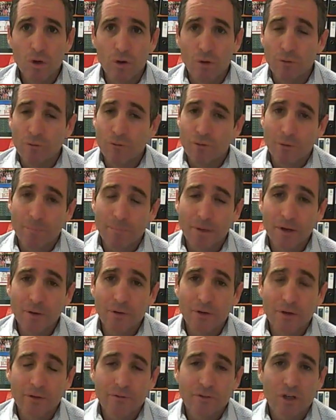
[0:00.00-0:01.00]
will, for a
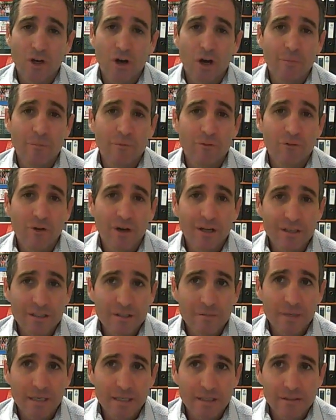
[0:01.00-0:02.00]
period of time,
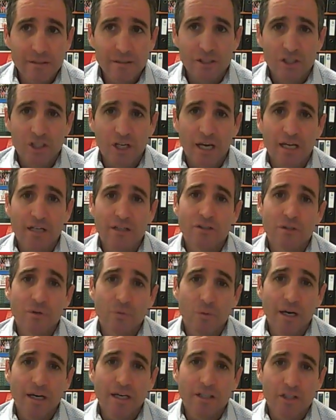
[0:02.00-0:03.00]
fundamentally change the
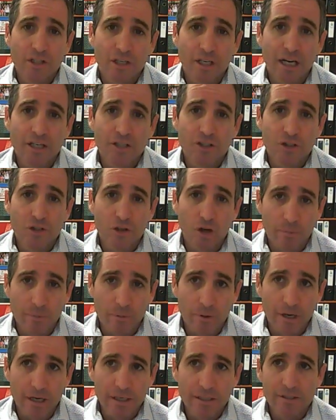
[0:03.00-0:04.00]
way education
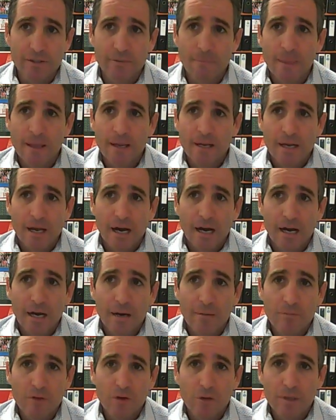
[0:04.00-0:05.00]
operates.
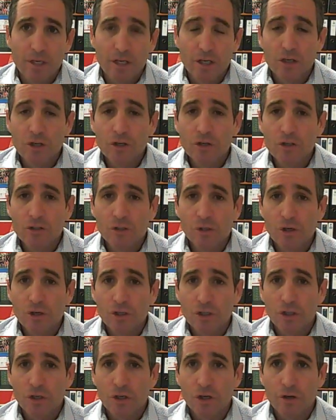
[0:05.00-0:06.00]
There'll be a huge
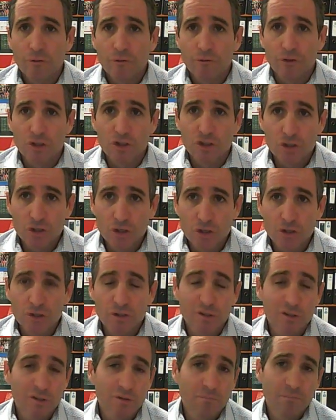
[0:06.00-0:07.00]
learning curve for
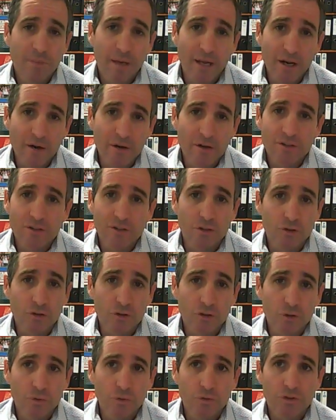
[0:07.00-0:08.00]
students, parents and
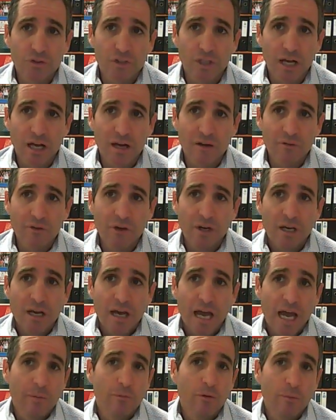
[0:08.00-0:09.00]
school staff,
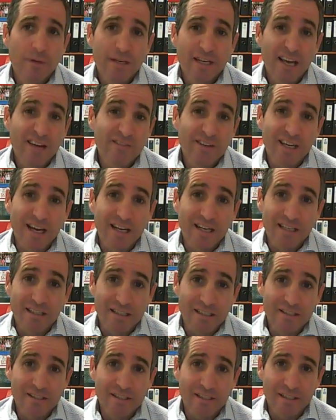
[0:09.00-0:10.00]
and we'll be navigating
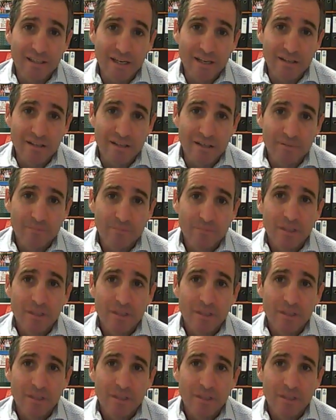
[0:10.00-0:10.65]
this together.